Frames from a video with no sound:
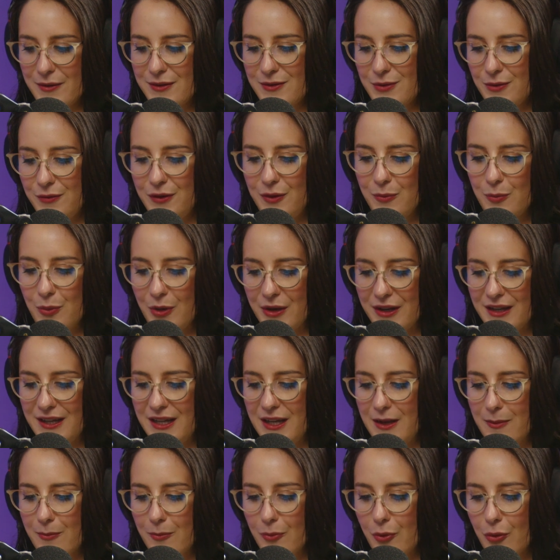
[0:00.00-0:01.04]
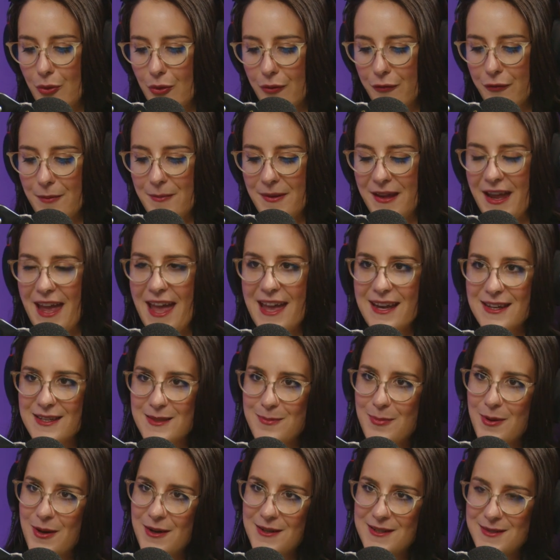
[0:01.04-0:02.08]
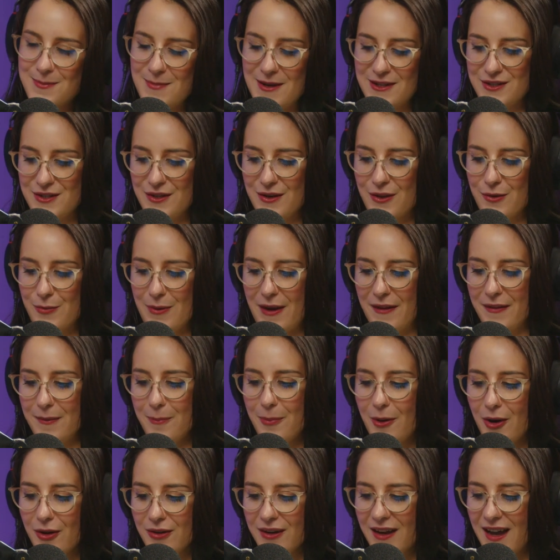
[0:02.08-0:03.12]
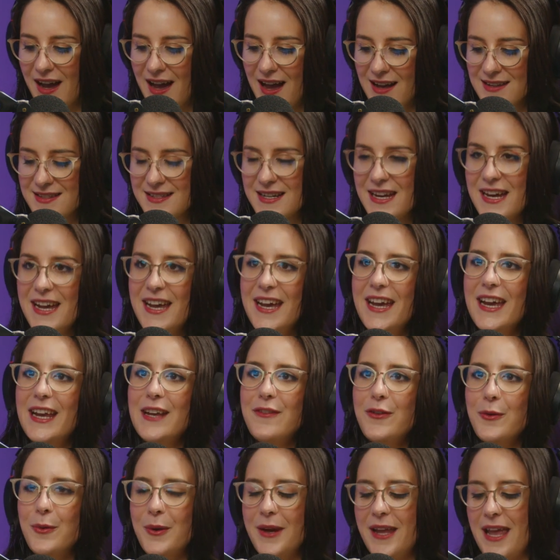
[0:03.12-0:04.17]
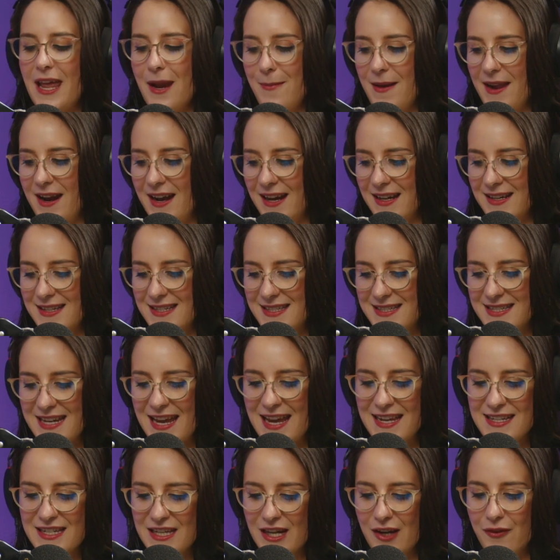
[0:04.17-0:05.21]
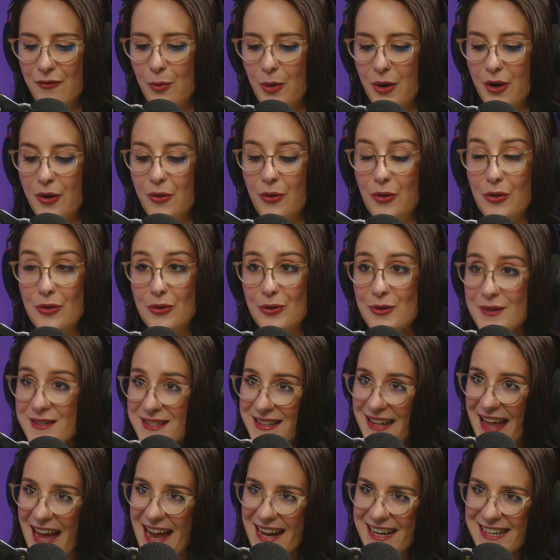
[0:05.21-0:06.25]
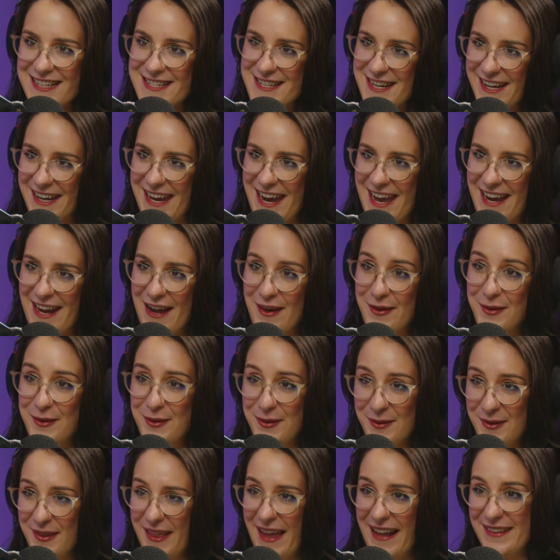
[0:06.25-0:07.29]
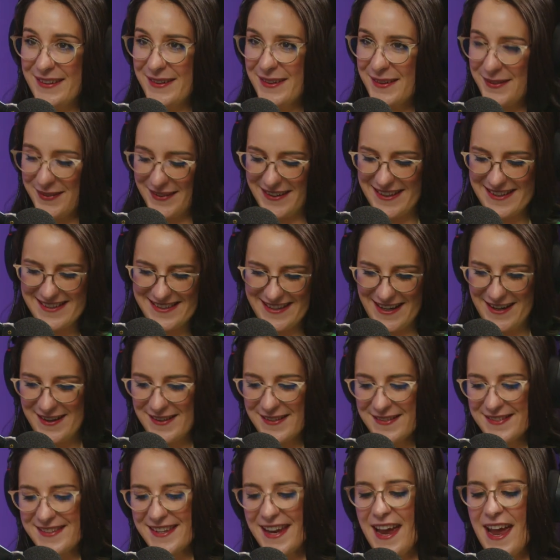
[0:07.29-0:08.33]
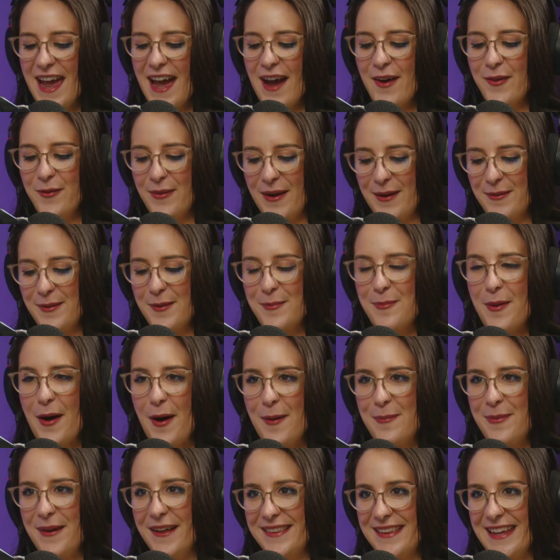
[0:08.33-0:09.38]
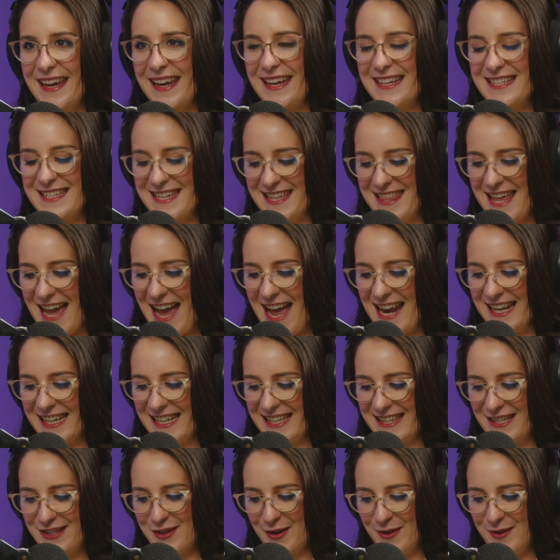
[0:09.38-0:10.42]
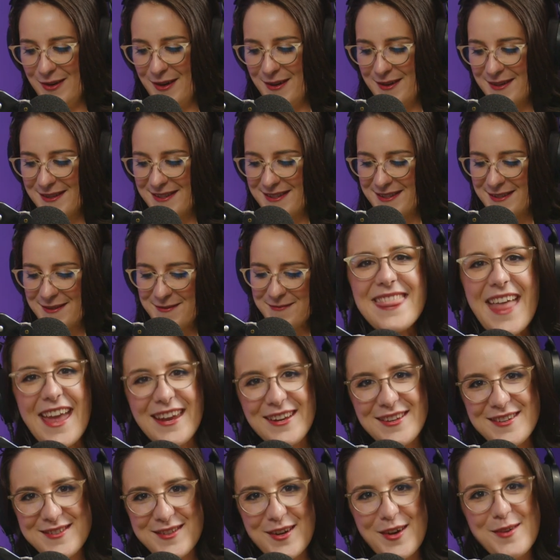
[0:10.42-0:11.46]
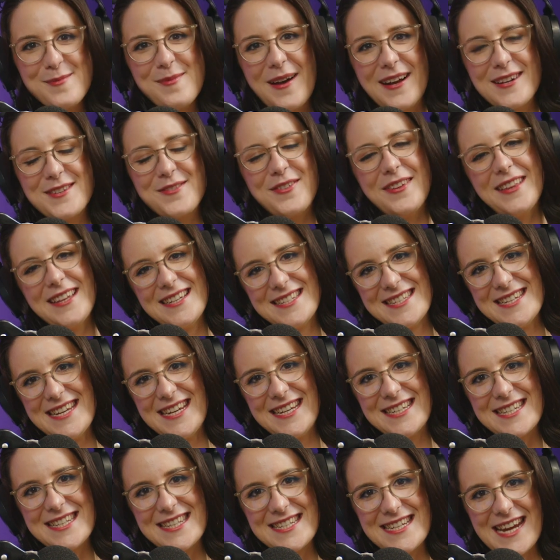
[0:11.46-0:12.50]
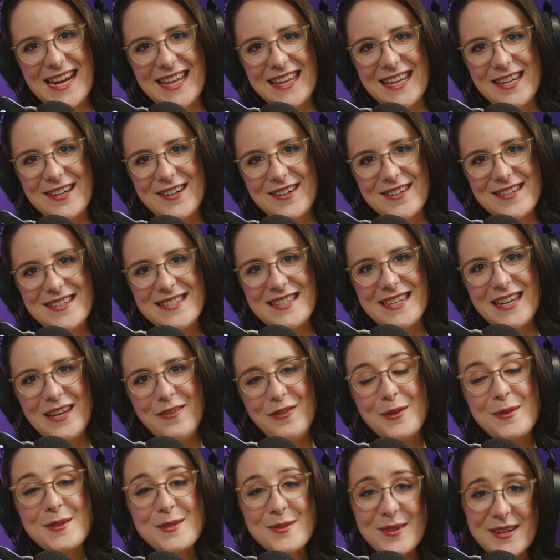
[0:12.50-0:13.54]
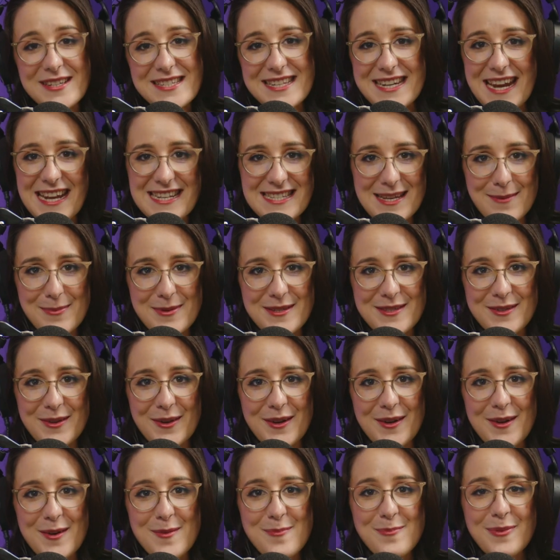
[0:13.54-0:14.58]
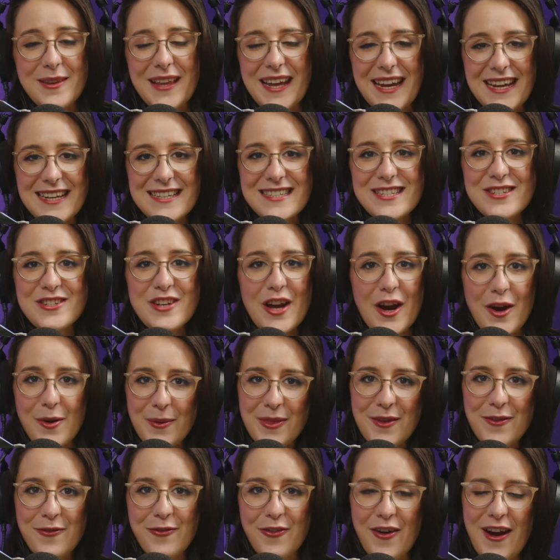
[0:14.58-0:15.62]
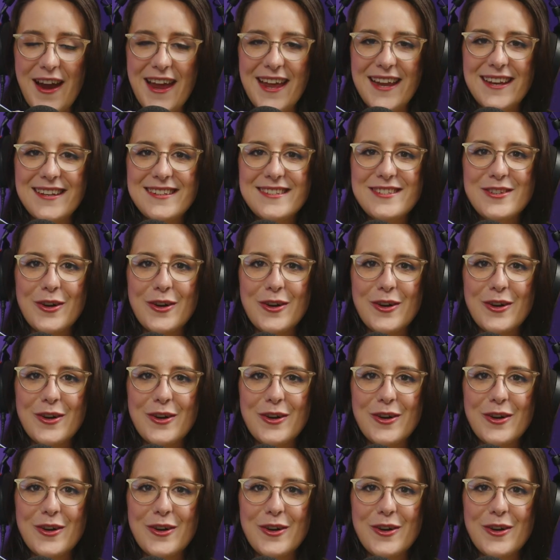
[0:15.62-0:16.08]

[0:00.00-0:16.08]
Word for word: So if you want to hear more from the experts mentioned throughout the podcast, and if you want to get a better understanding of what it all looks looks like and check out how cool they look for yourselves, we will pop a link to that in the show notes. Thank you so much for listening to The Daily Aus. If you enjoyed today's episode, please share it with a friend.